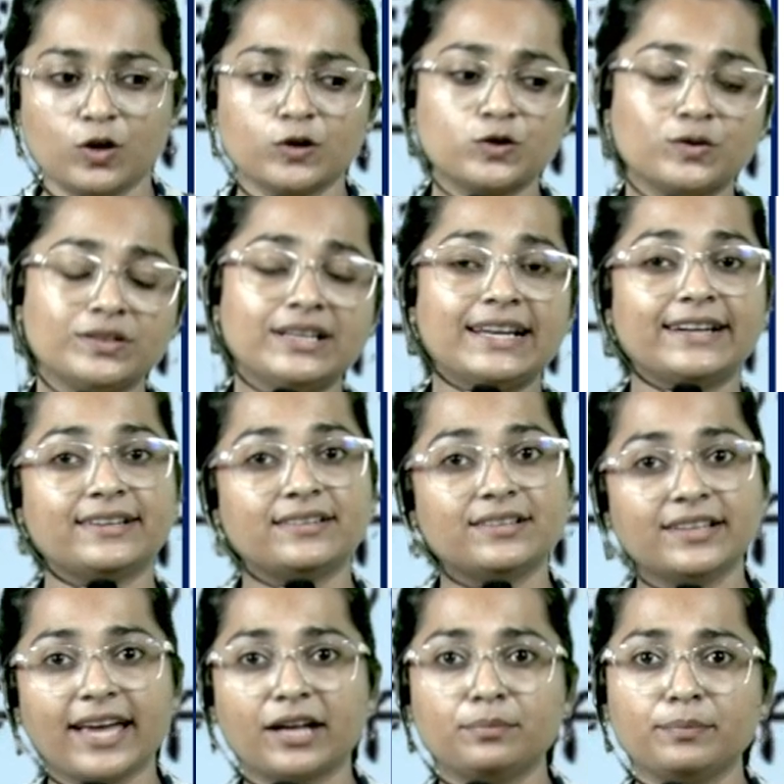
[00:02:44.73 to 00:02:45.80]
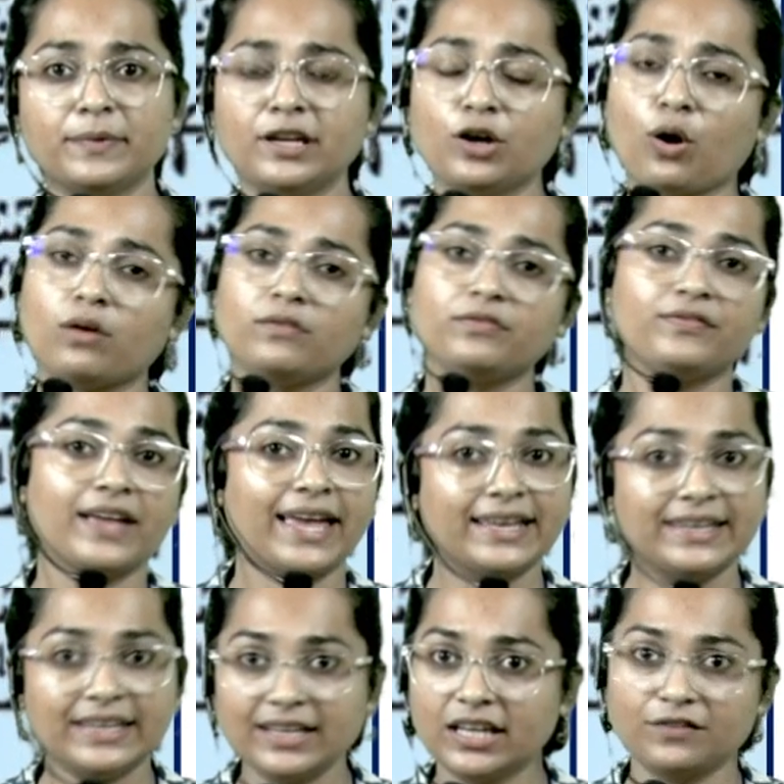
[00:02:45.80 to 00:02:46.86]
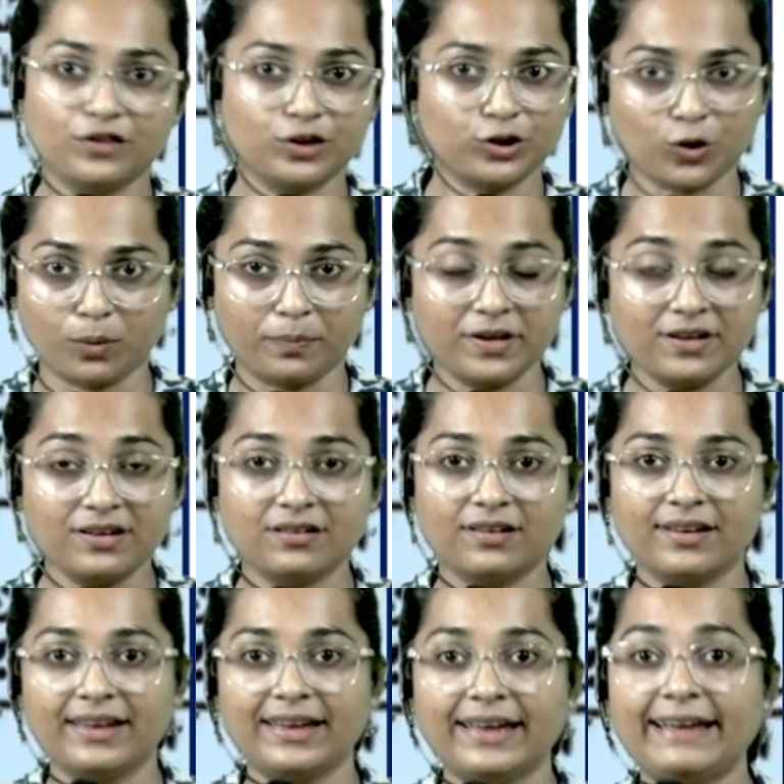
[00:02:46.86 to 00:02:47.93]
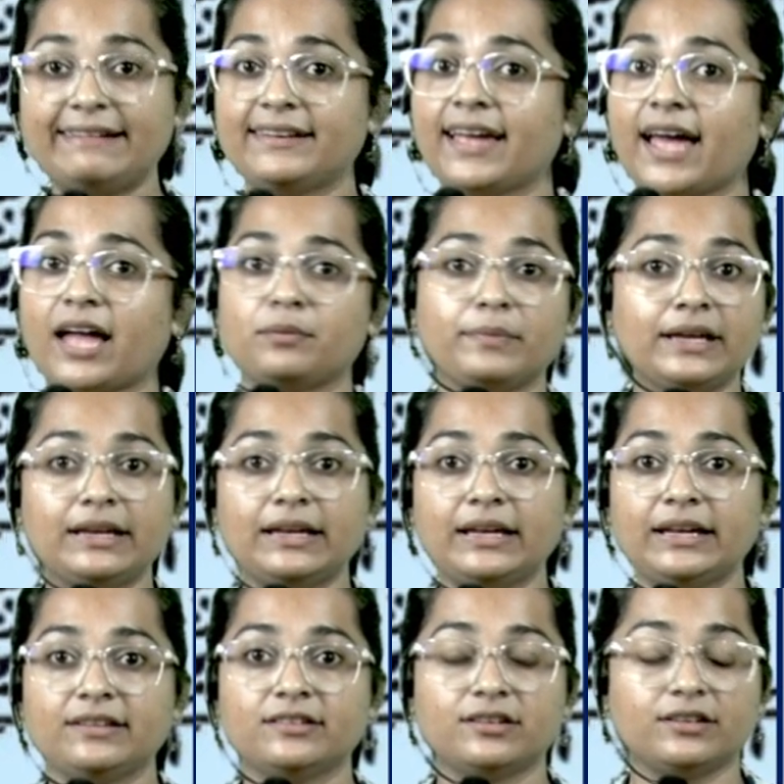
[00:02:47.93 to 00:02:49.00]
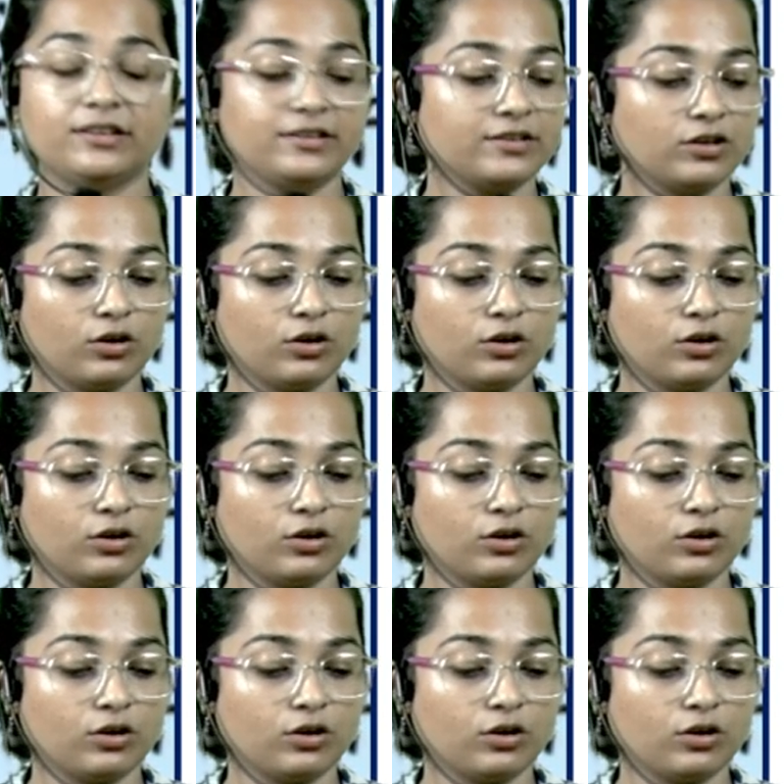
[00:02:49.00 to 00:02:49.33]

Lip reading: So the letter can be of any given topic. It can be either